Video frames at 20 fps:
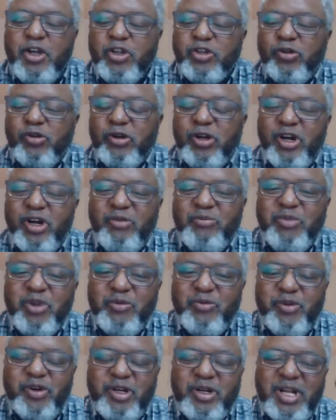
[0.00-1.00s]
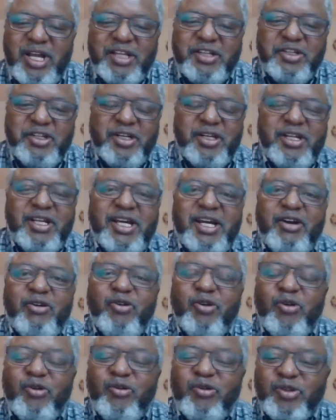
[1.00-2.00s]
So long before Nigeria
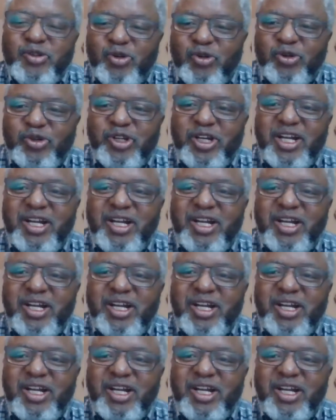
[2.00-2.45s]
or Sokoto